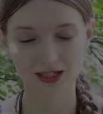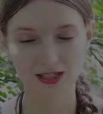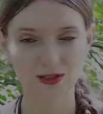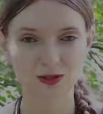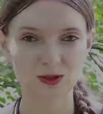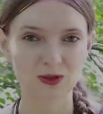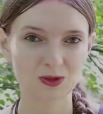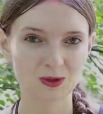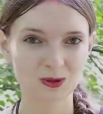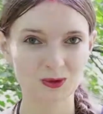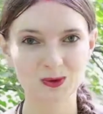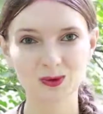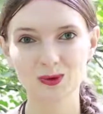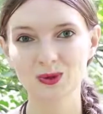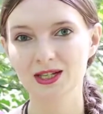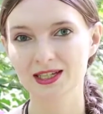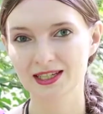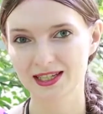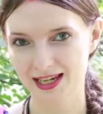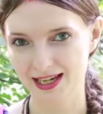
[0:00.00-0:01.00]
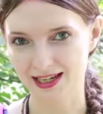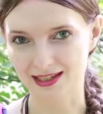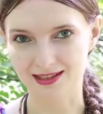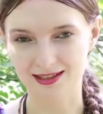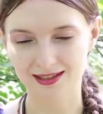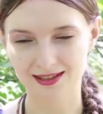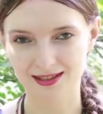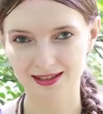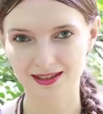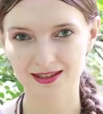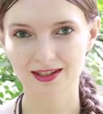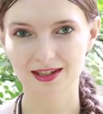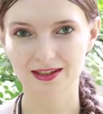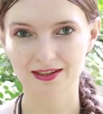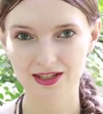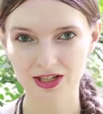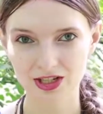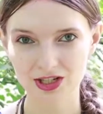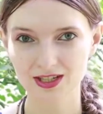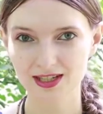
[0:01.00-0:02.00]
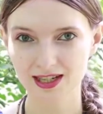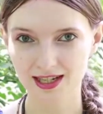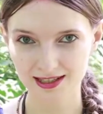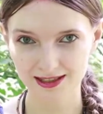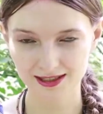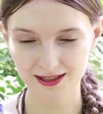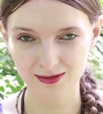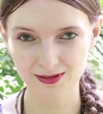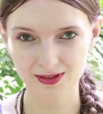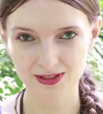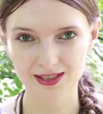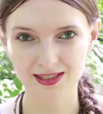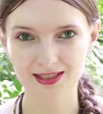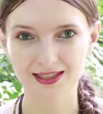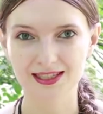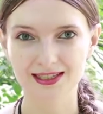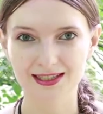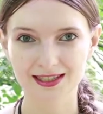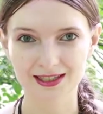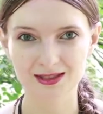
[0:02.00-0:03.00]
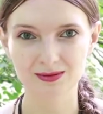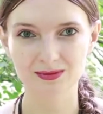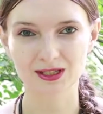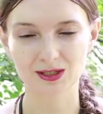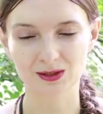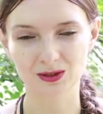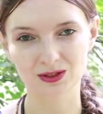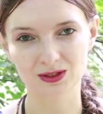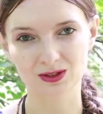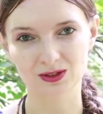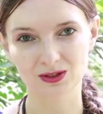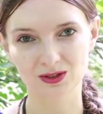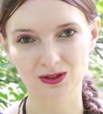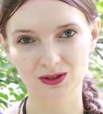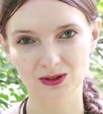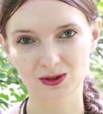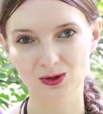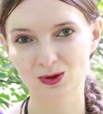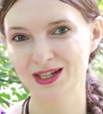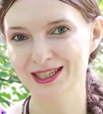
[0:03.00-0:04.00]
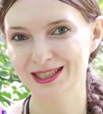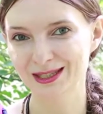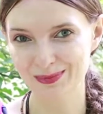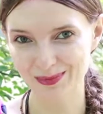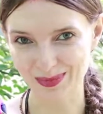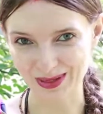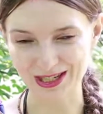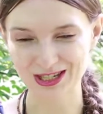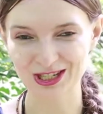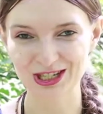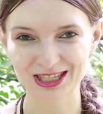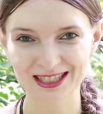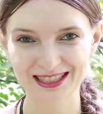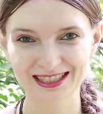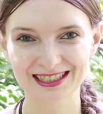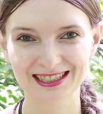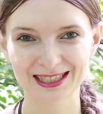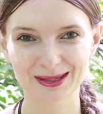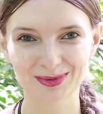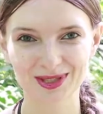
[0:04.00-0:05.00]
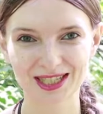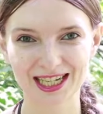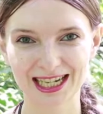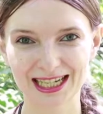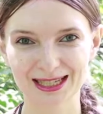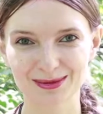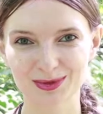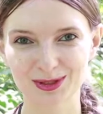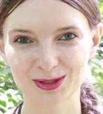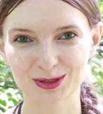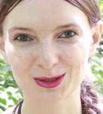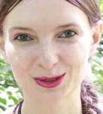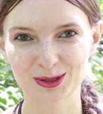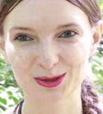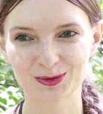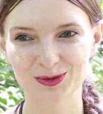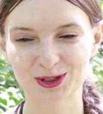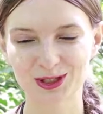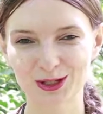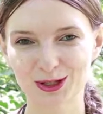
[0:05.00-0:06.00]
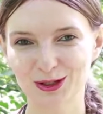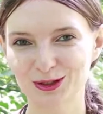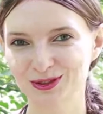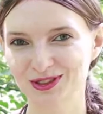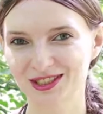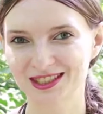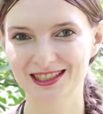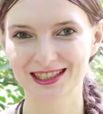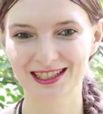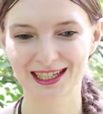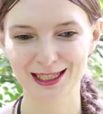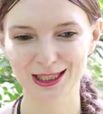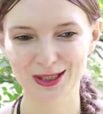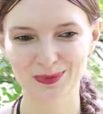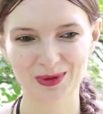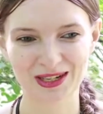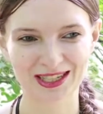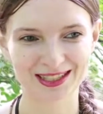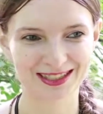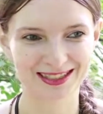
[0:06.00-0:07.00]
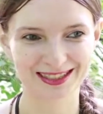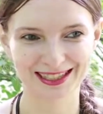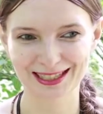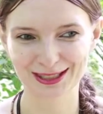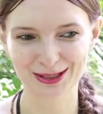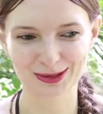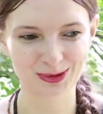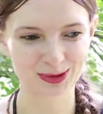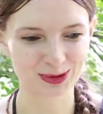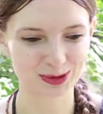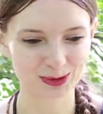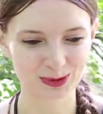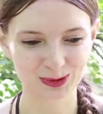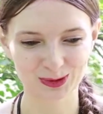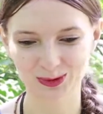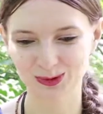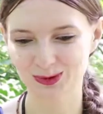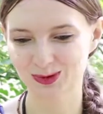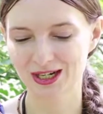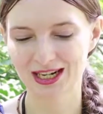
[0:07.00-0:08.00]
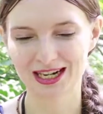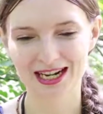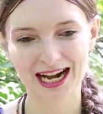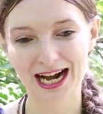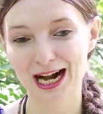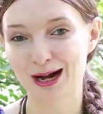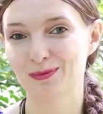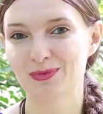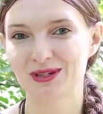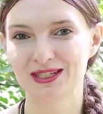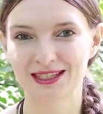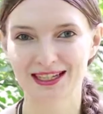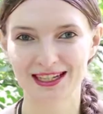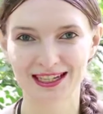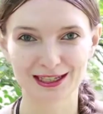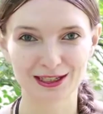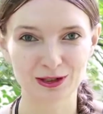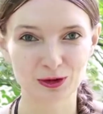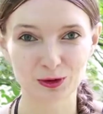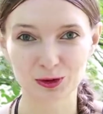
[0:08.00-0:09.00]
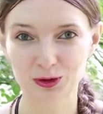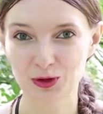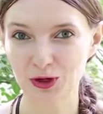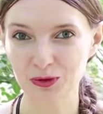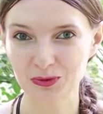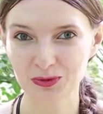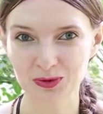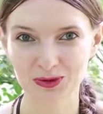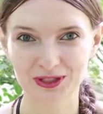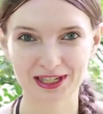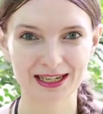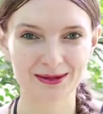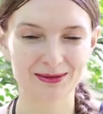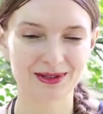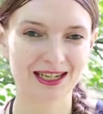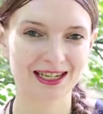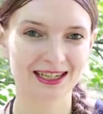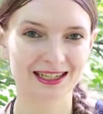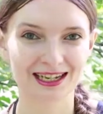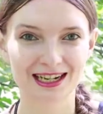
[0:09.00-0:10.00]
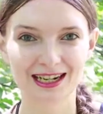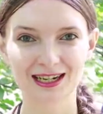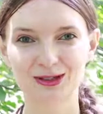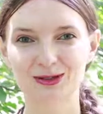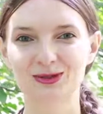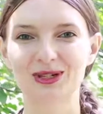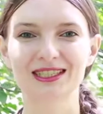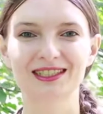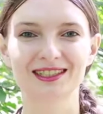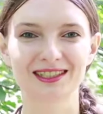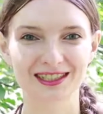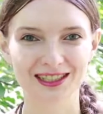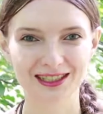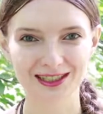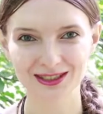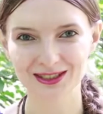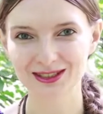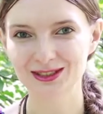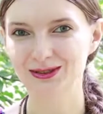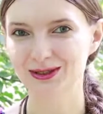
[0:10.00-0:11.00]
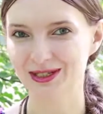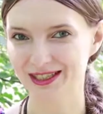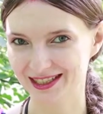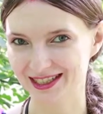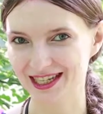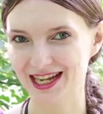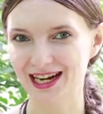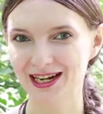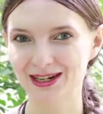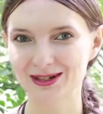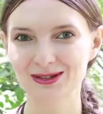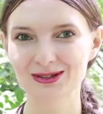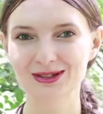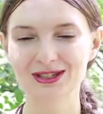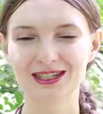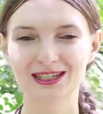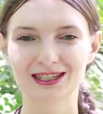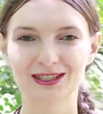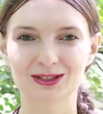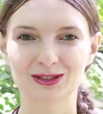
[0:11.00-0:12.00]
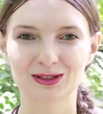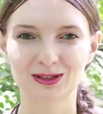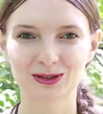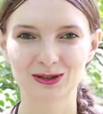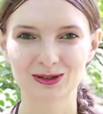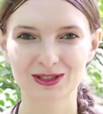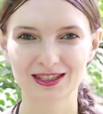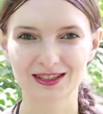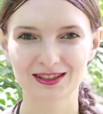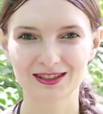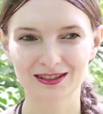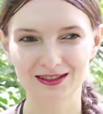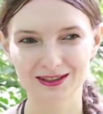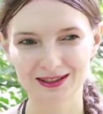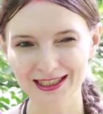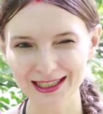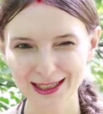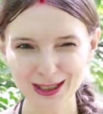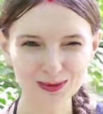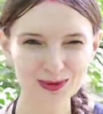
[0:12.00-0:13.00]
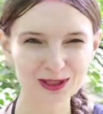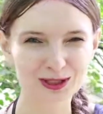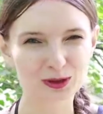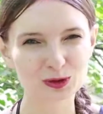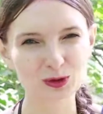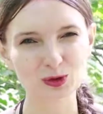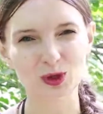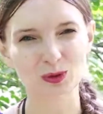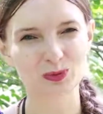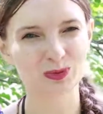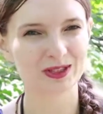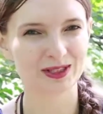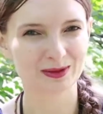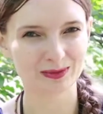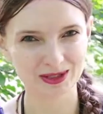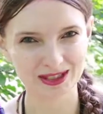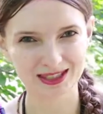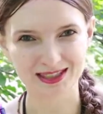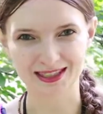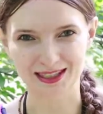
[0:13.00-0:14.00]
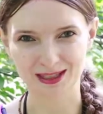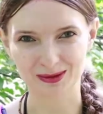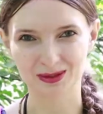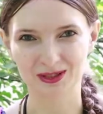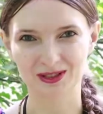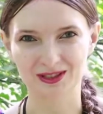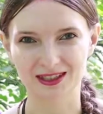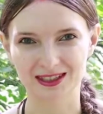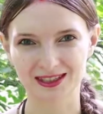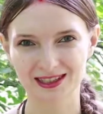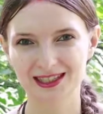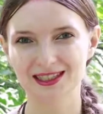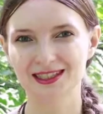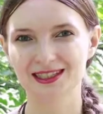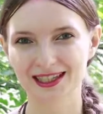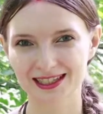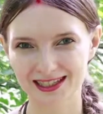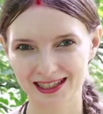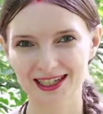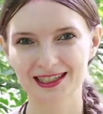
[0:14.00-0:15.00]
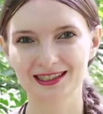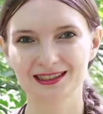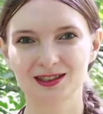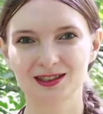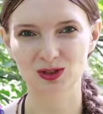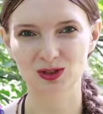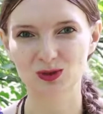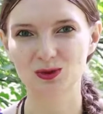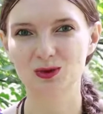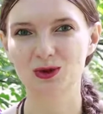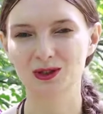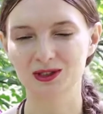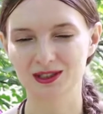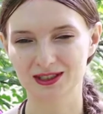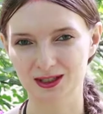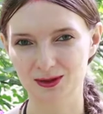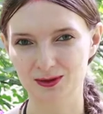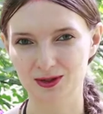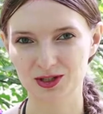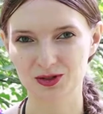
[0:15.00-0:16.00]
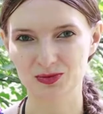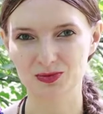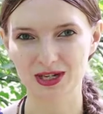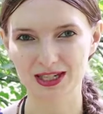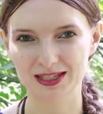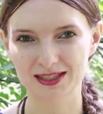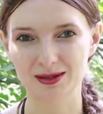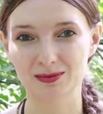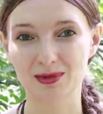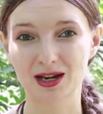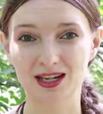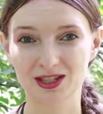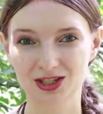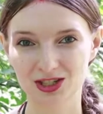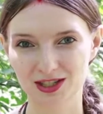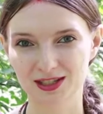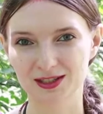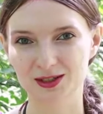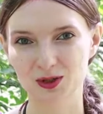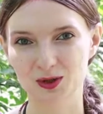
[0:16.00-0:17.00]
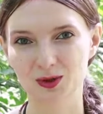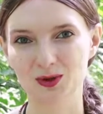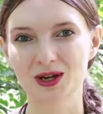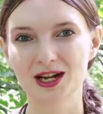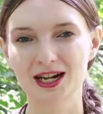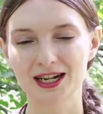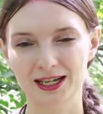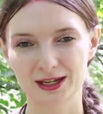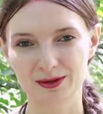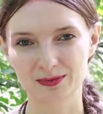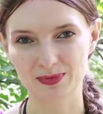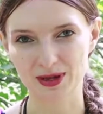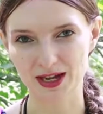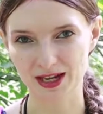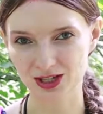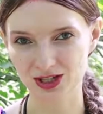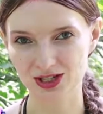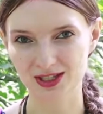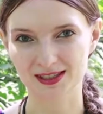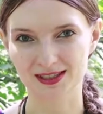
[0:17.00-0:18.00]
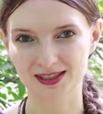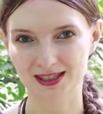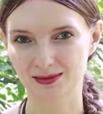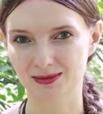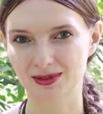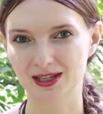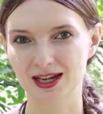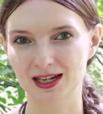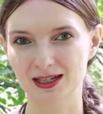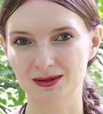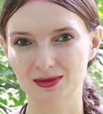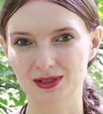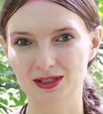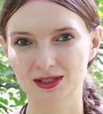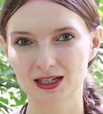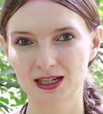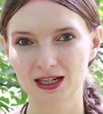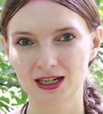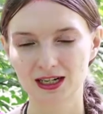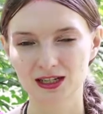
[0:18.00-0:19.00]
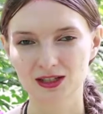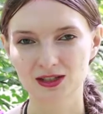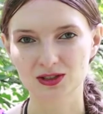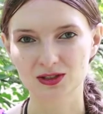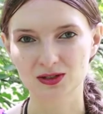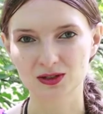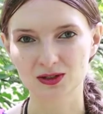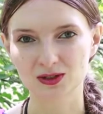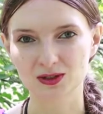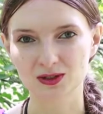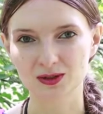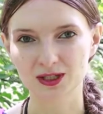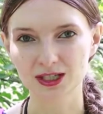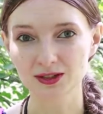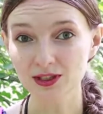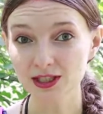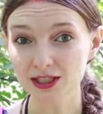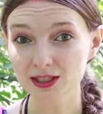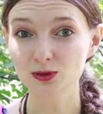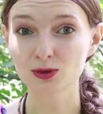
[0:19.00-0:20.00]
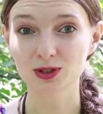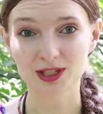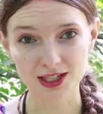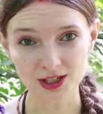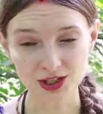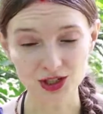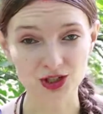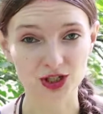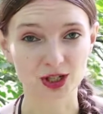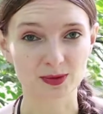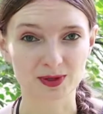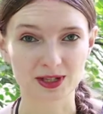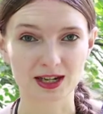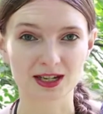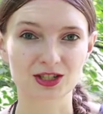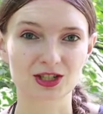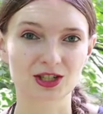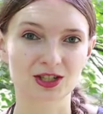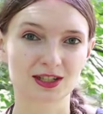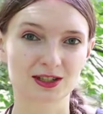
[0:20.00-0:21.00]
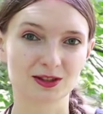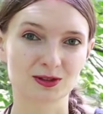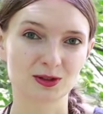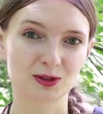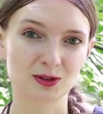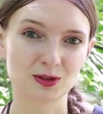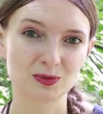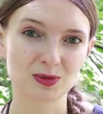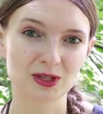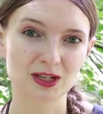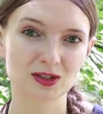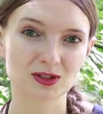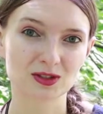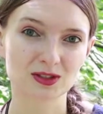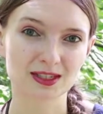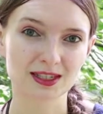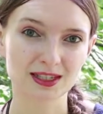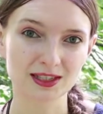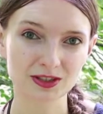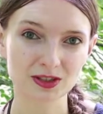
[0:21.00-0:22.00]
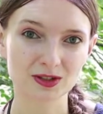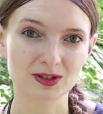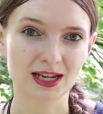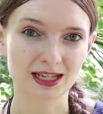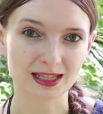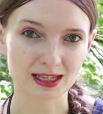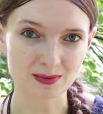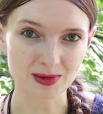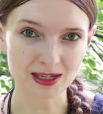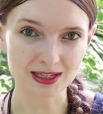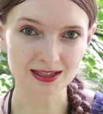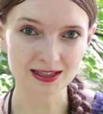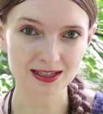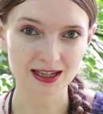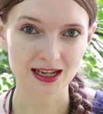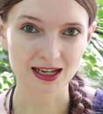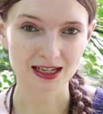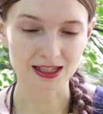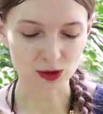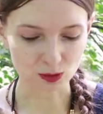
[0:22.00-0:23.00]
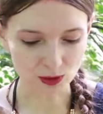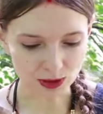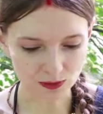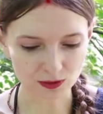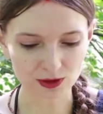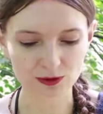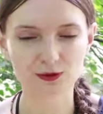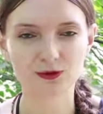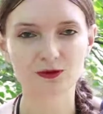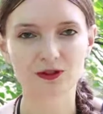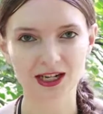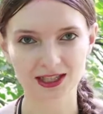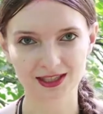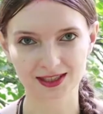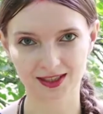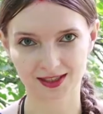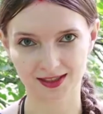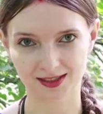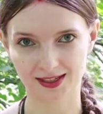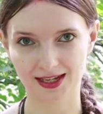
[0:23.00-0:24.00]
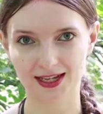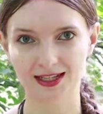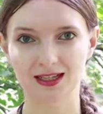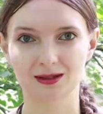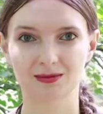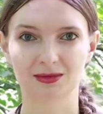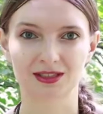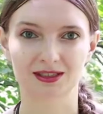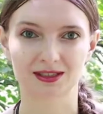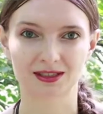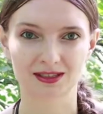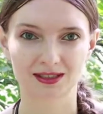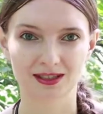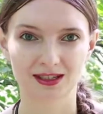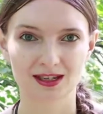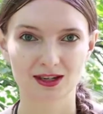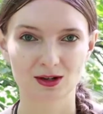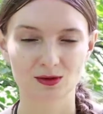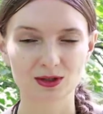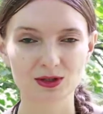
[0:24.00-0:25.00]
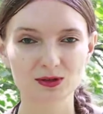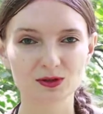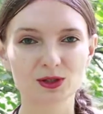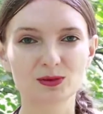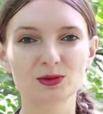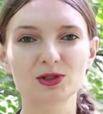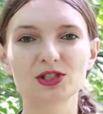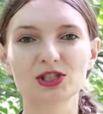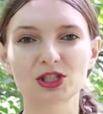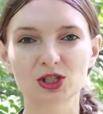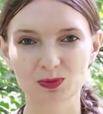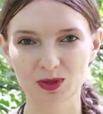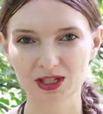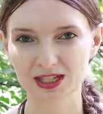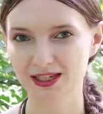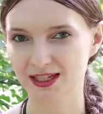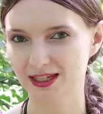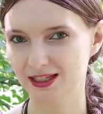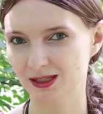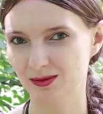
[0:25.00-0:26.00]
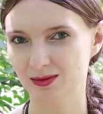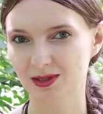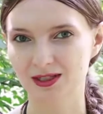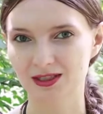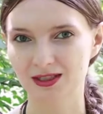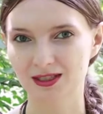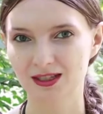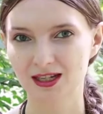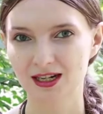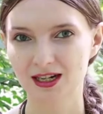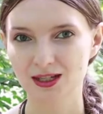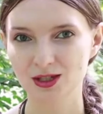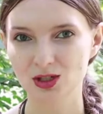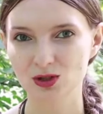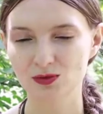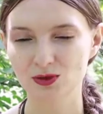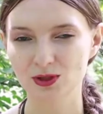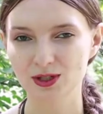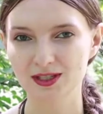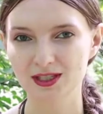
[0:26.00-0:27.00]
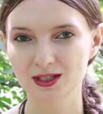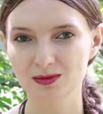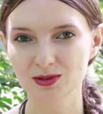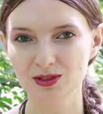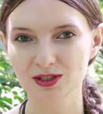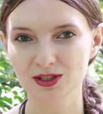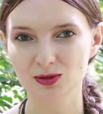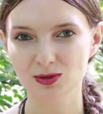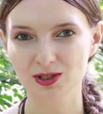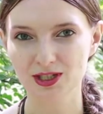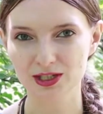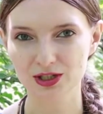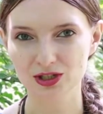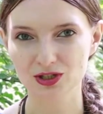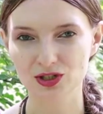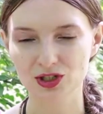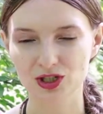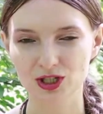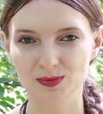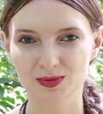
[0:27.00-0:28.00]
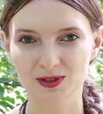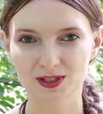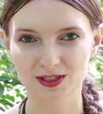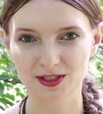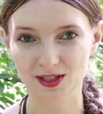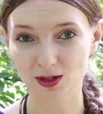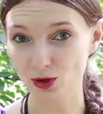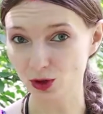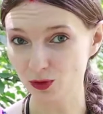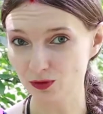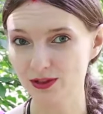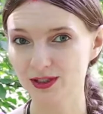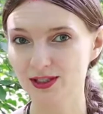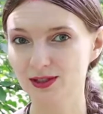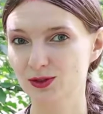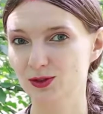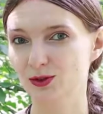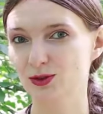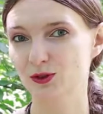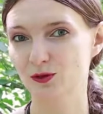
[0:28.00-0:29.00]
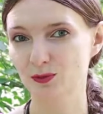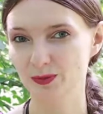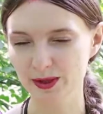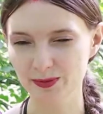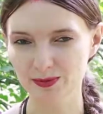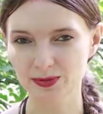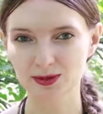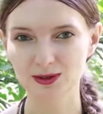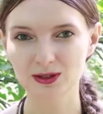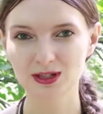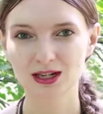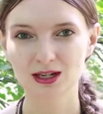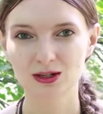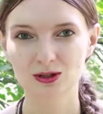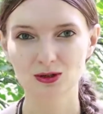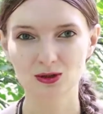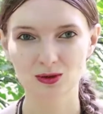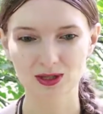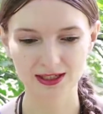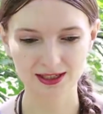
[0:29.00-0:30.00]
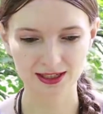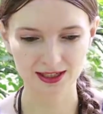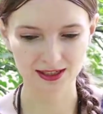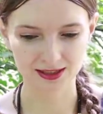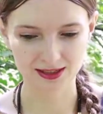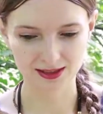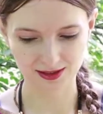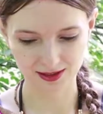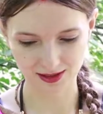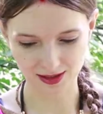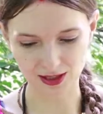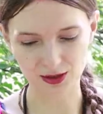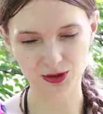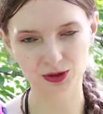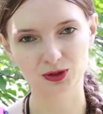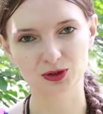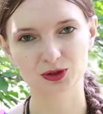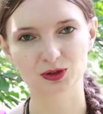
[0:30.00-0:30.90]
So yes, Trayodashi natives, they can be also quite impatient sometimes, very often they expect things to, happen or come to them like right here, right now. They're a little bit too optimistic about things. This is exactly quality what makes them actually so impatient sometimes. So even in relationships actually, because ether element is one of the fastest elements, one of the most speedy elements. So for example, in relationships, these are often the sort of people who, when they start,